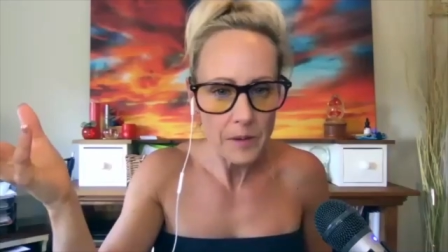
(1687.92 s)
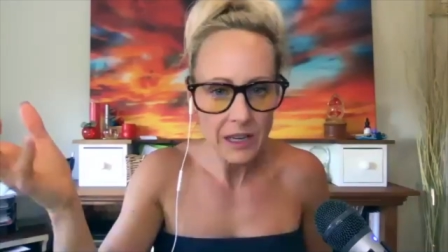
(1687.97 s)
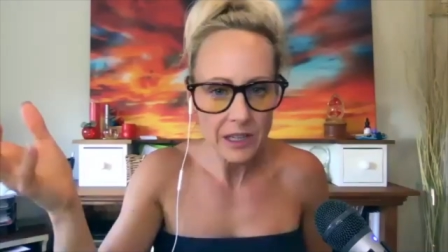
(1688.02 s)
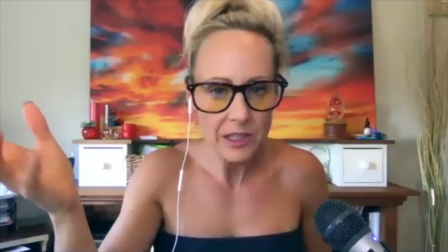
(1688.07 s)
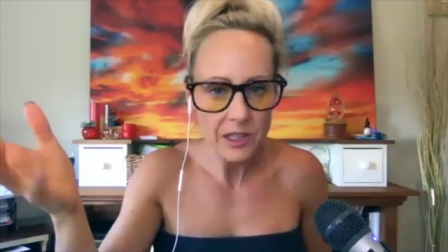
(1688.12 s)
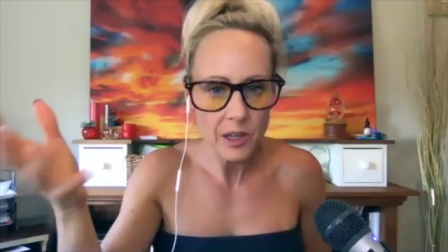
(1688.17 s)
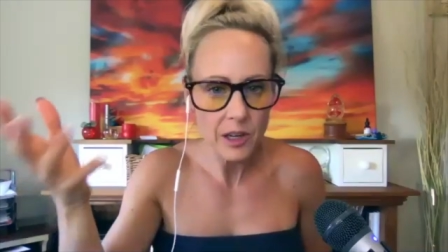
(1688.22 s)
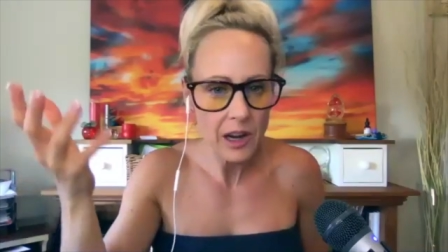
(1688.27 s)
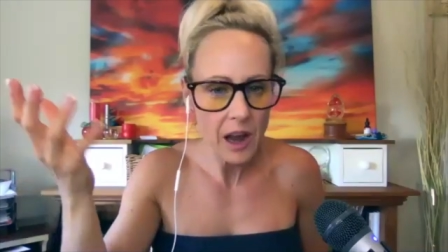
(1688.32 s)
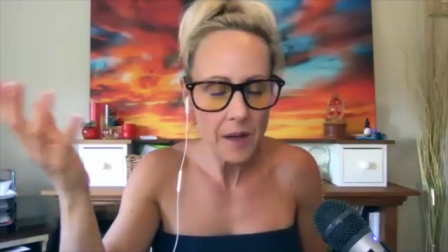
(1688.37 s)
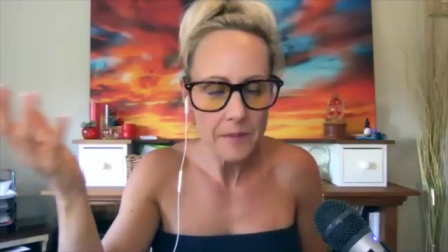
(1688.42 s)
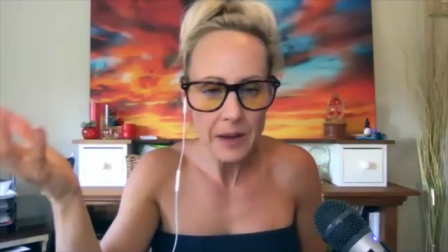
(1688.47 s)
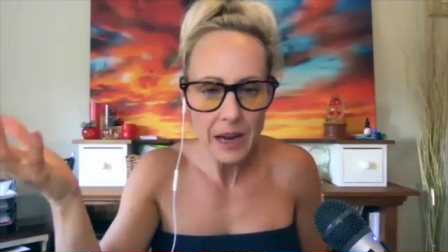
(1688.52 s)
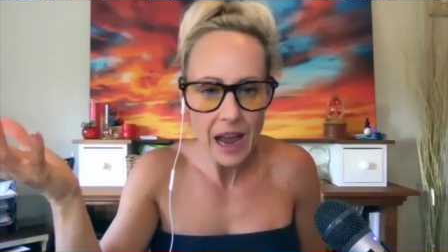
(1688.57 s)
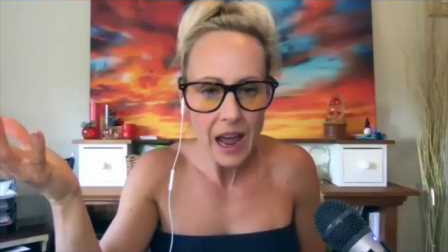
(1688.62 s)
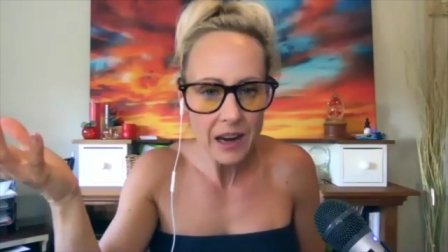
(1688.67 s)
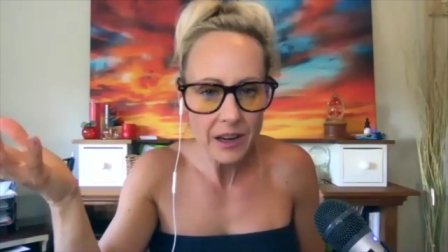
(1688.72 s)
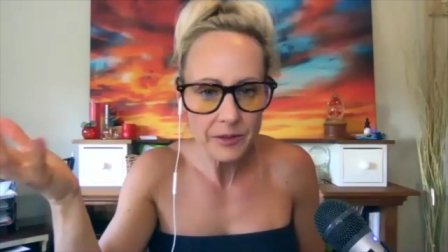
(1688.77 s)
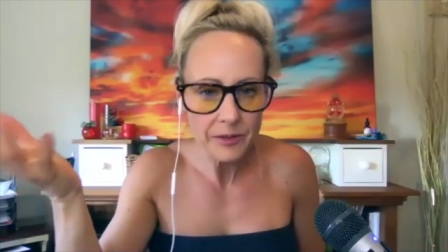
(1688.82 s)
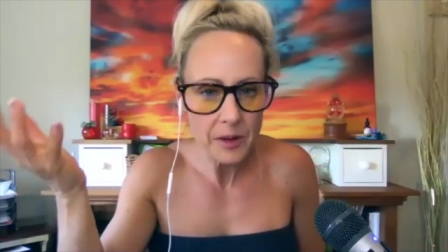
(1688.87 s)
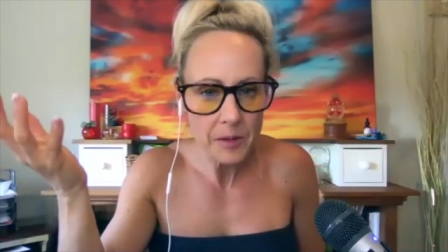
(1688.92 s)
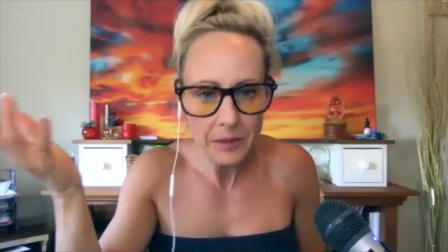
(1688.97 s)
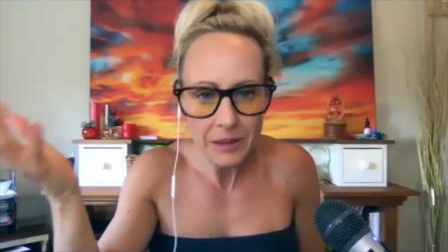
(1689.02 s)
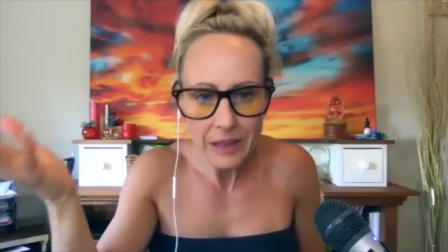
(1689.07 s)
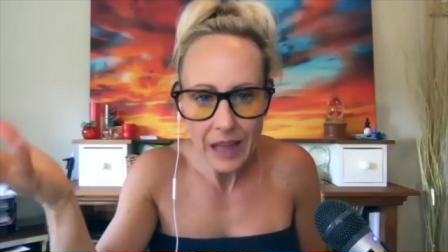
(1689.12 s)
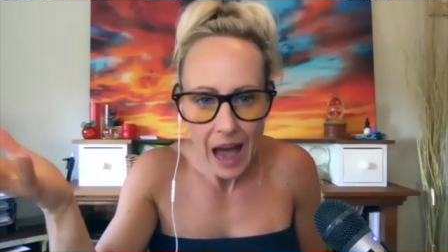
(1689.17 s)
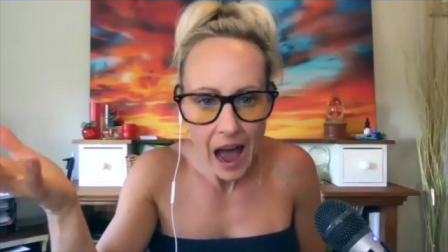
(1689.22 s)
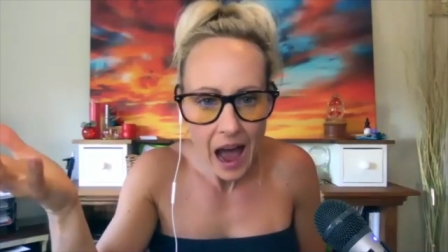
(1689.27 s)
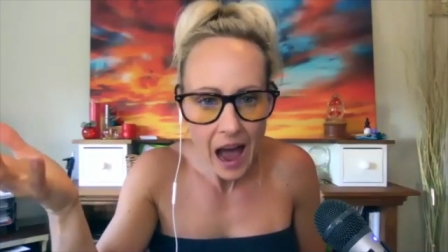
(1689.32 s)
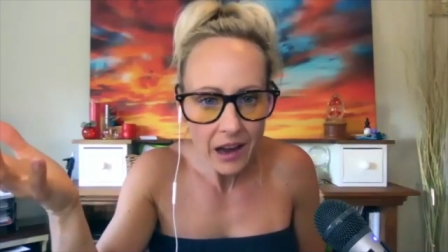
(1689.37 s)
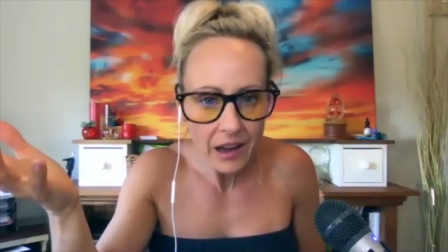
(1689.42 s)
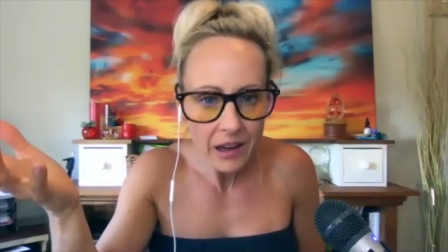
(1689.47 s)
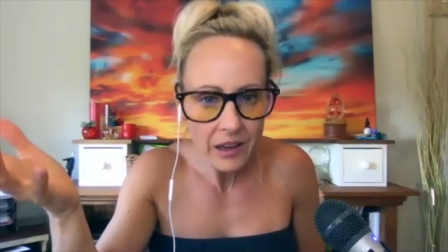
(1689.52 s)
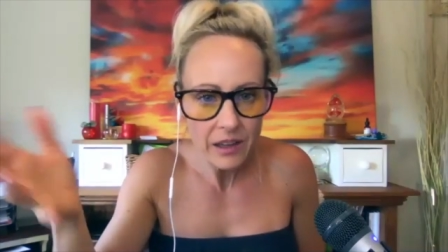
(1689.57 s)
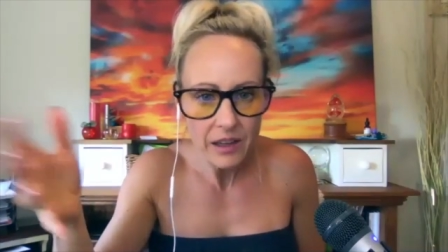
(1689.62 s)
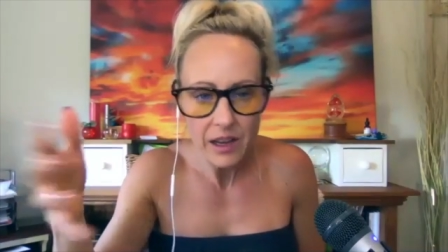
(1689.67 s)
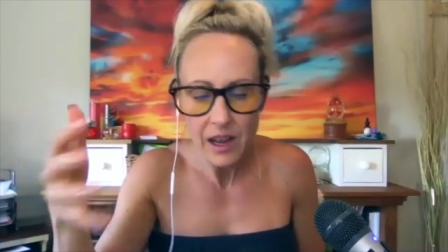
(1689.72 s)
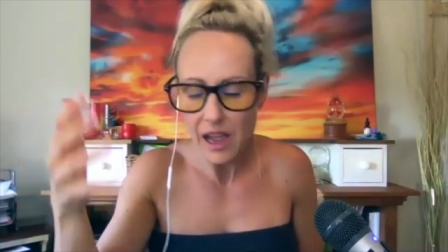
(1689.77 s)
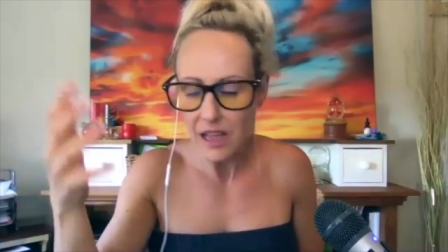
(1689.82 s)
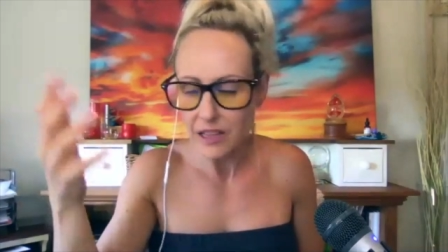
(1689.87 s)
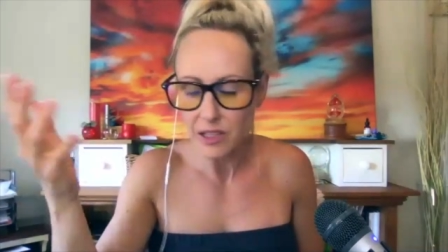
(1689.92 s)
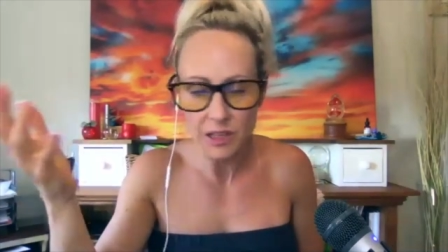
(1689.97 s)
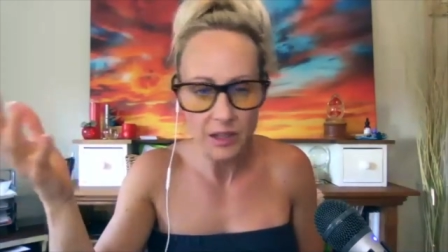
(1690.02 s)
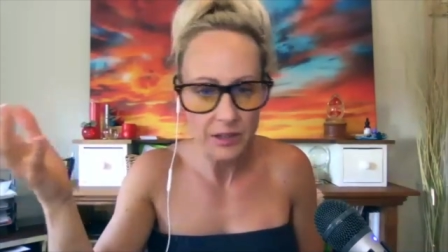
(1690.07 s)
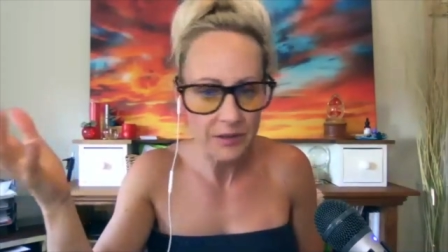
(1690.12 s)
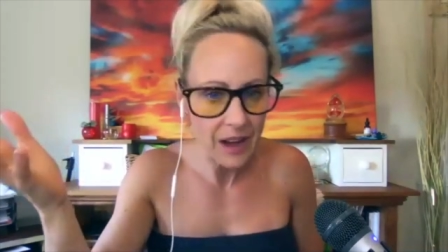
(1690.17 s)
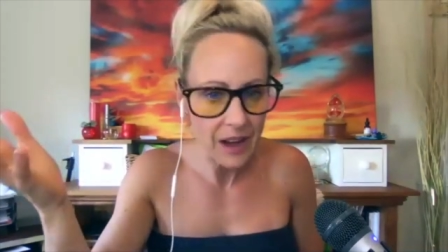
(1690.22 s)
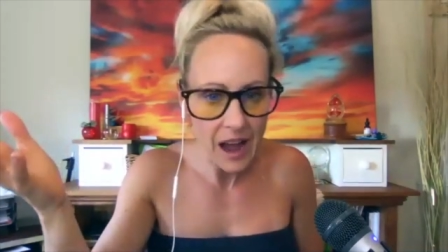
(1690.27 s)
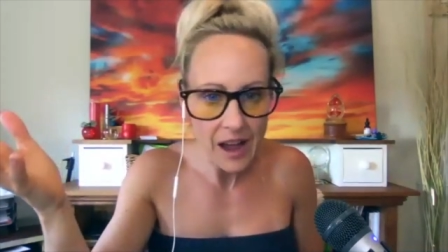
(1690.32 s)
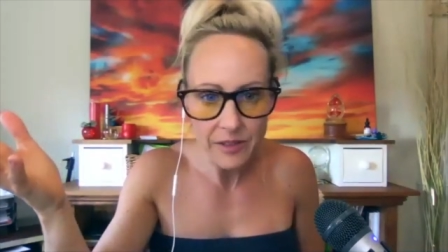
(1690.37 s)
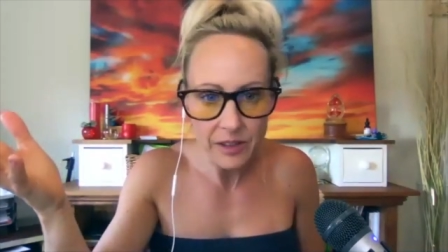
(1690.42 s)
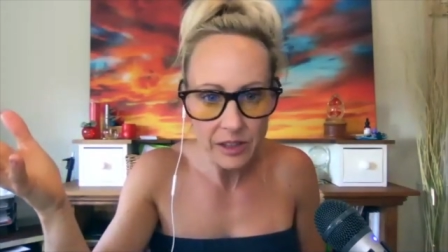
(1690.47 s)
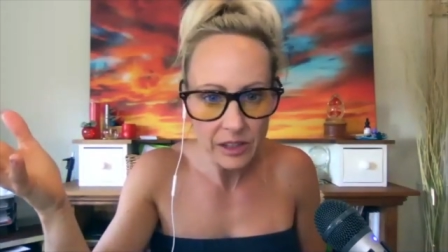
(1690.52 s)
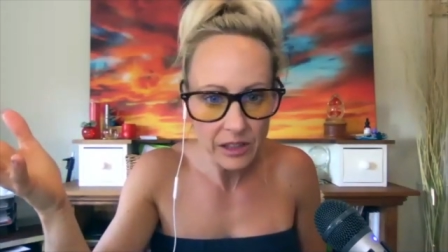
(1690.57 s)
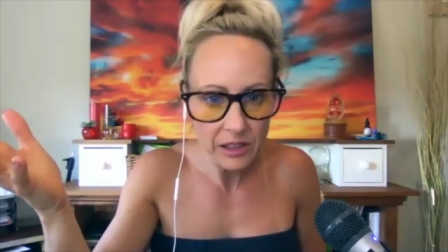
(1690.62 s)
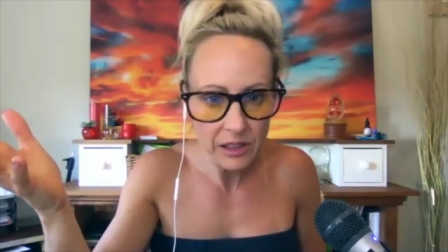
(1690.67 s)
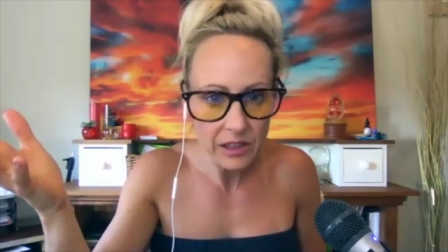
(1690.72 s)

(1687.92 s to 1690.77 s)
you're coming at it from lack and survival.